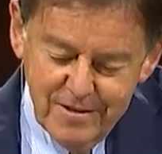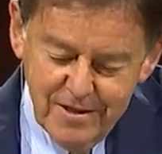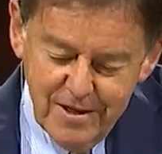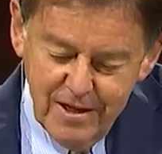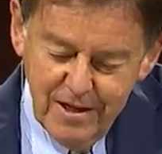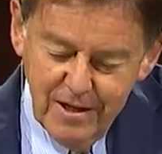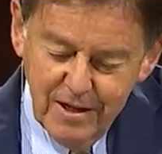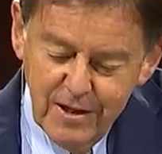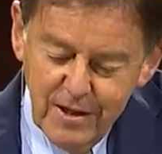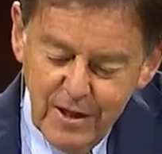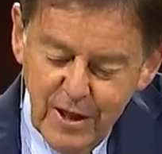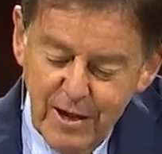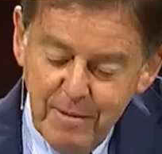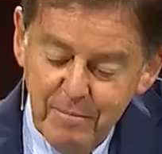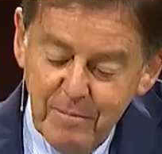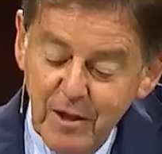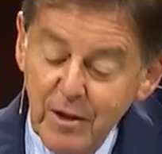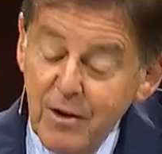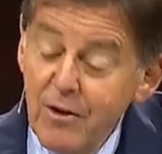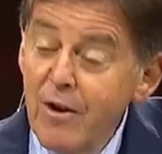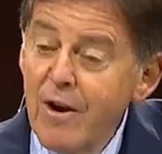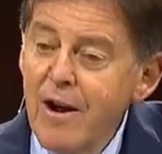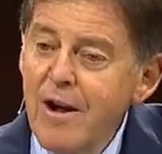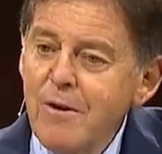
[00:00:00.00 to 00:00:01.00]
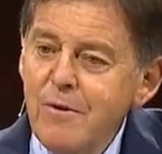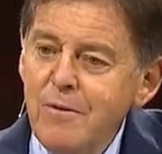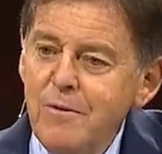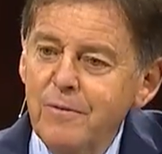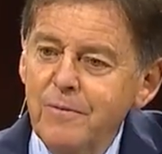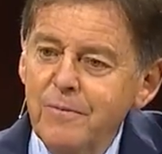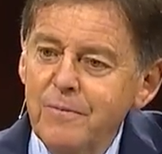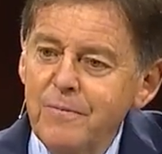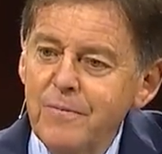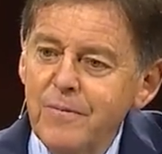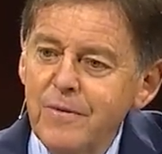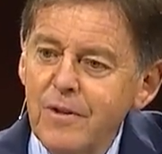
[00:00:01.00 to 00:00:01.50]
and claim the
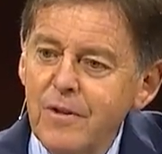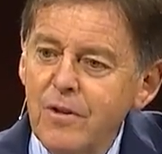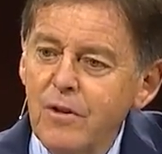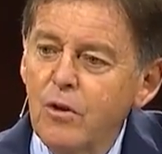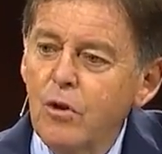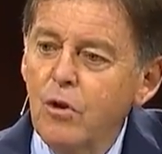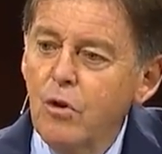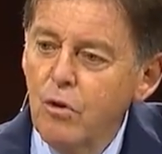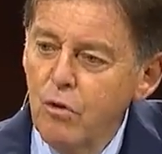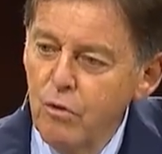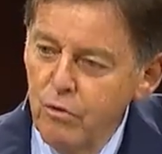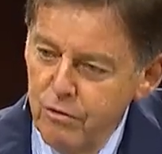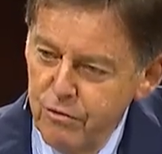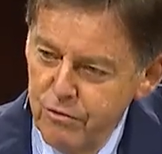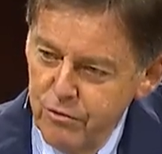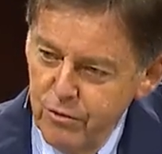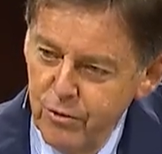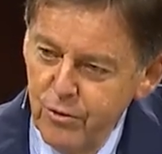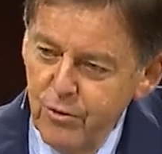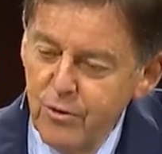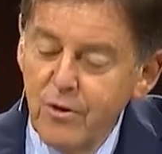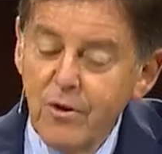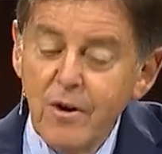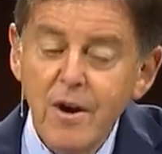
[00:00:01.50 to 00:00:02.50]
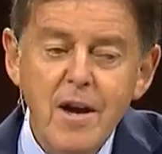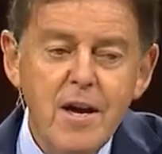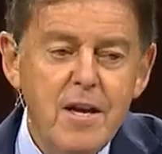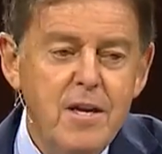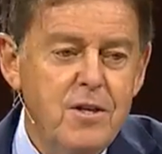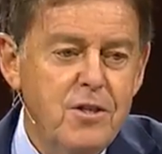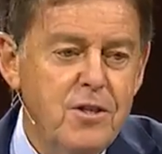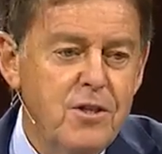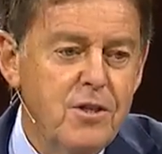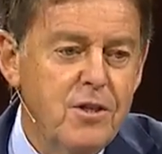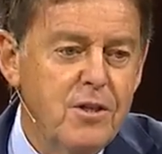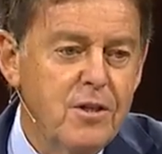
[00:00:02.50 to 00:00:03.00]
crown through
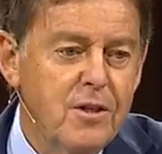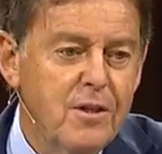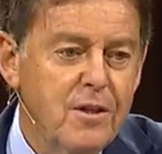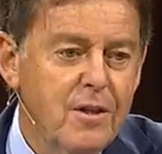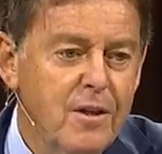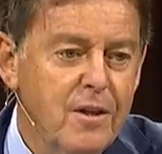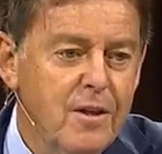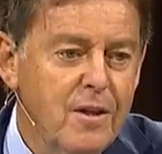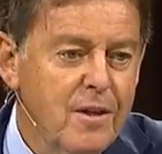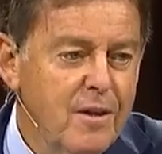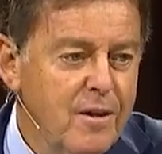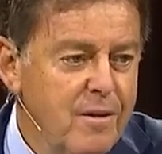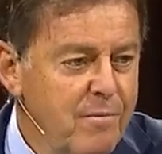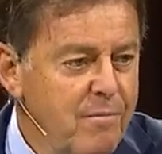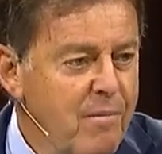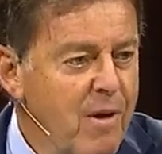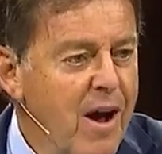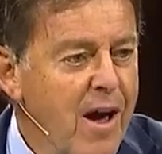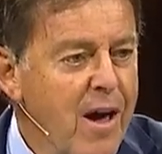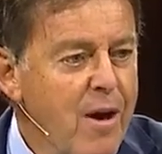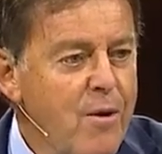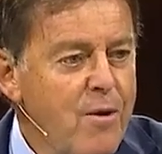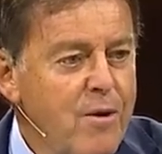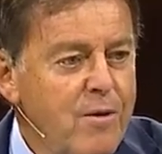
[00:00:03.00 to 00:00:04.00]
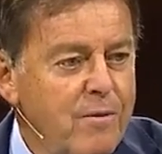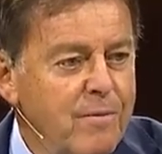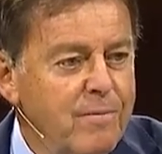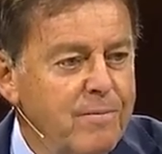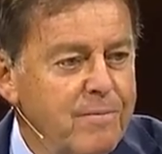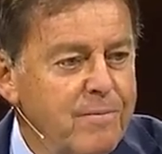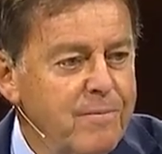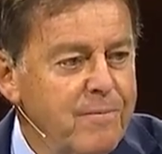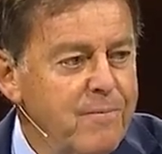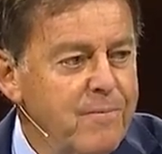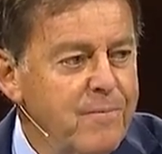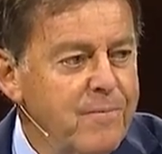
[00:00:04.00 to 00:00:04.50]
Christ, my own.
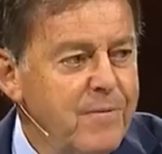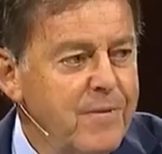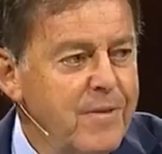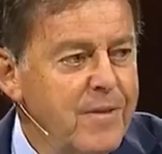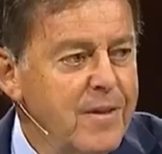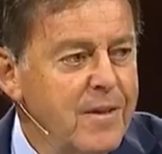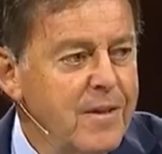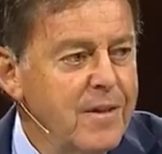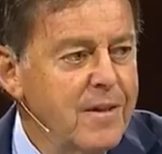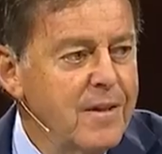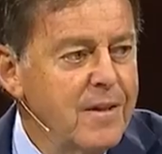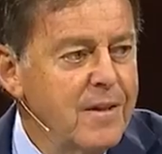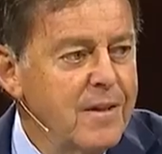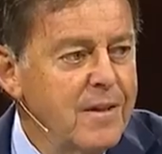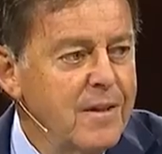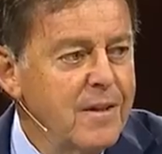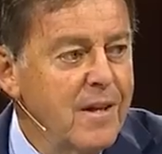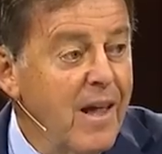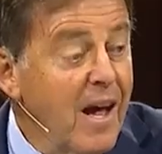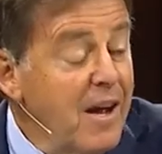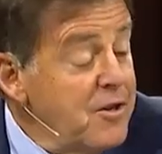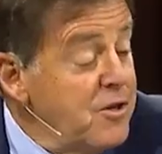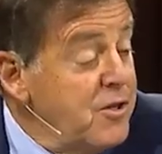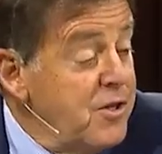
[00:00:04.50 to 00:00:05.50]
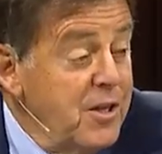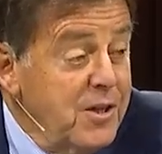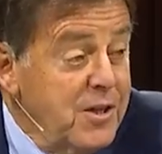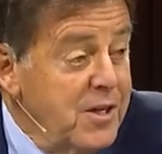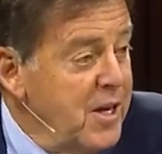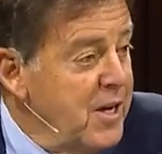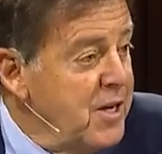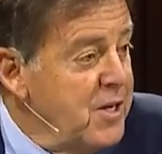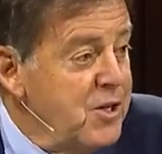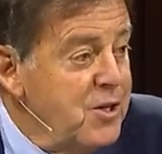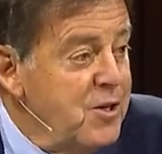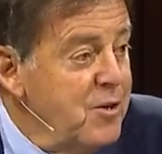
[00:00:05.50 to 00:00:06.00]
That's the
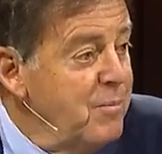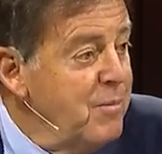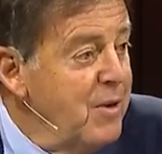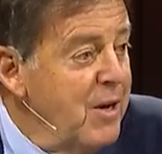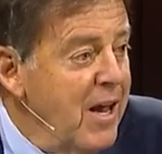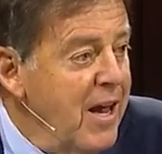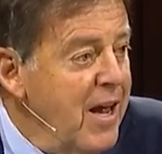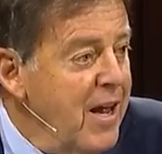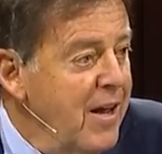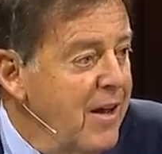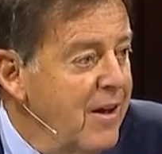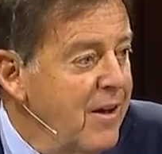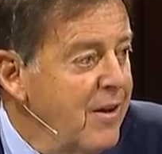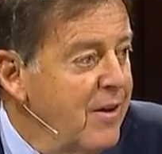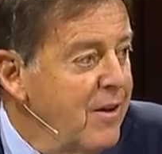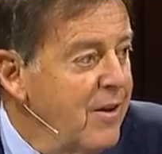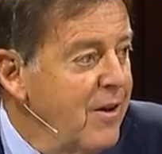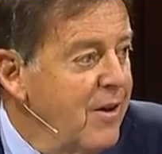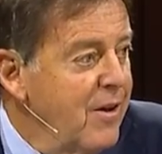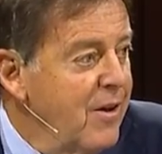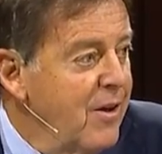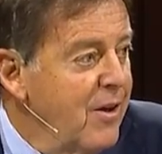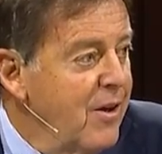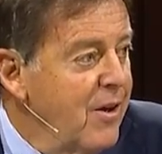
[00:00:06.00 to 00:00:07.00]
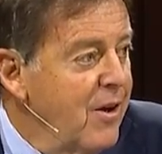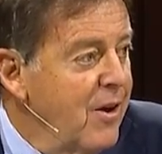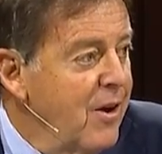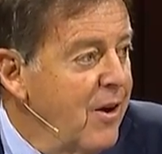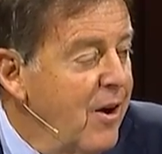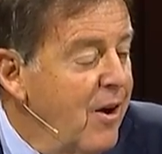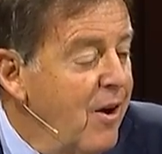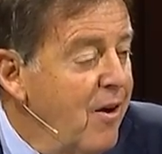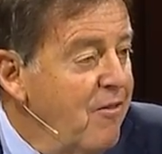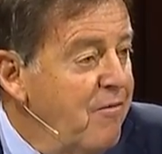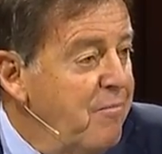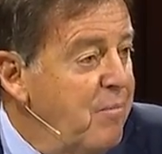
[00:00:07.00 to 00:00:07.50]
testimony
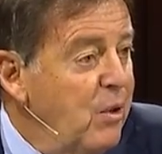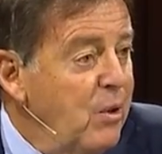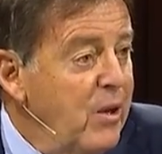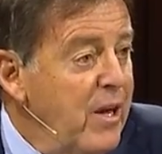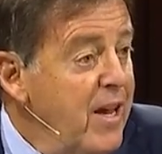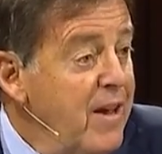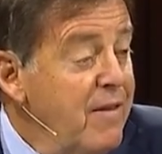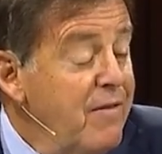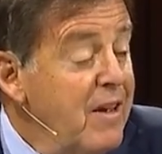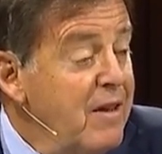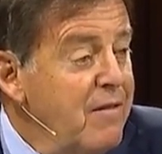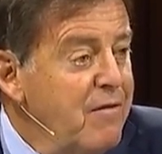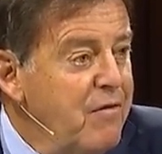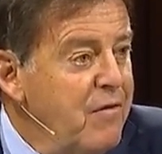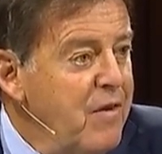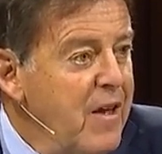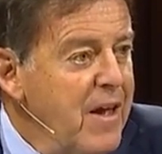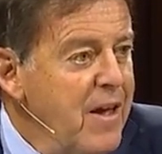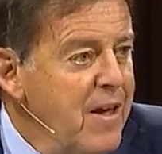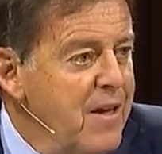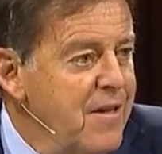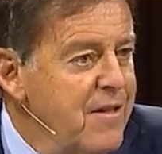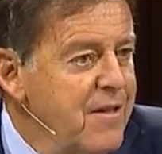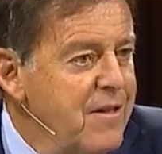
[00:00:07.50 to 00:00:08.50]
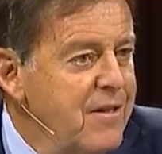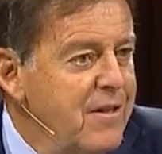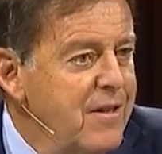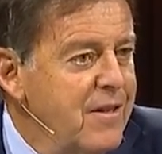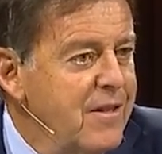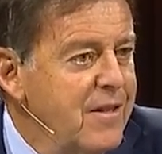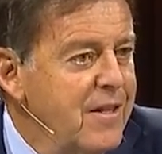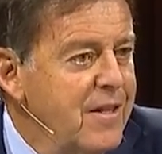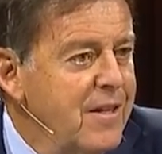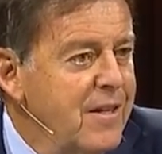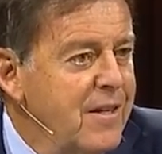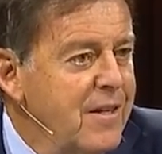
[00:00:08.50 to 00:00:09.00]
of believing faith.
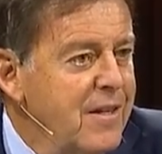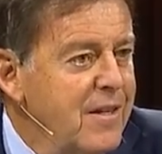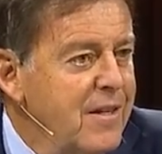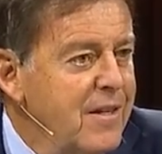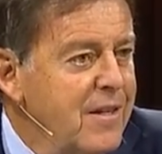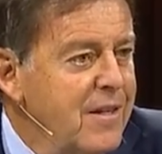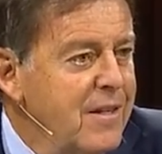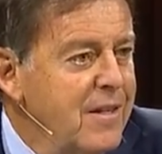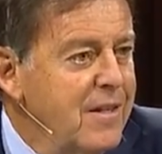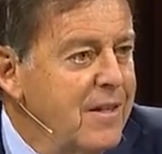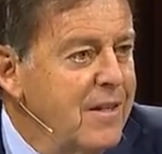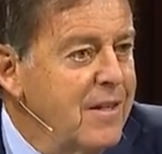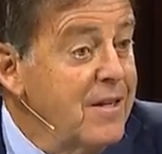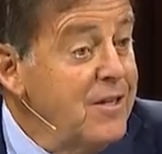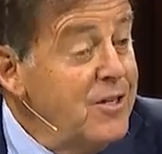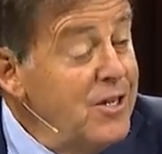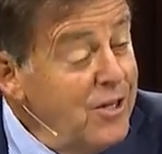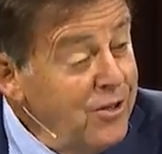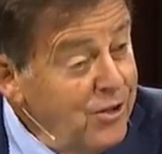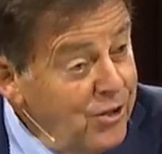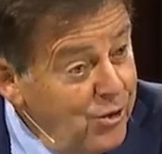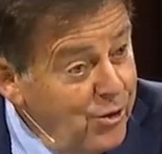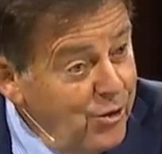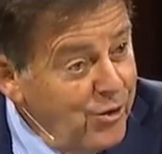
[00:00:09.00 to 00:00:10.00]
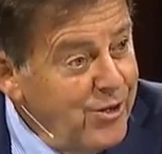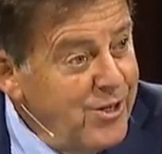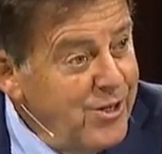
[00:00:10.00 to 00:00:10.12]
Is it your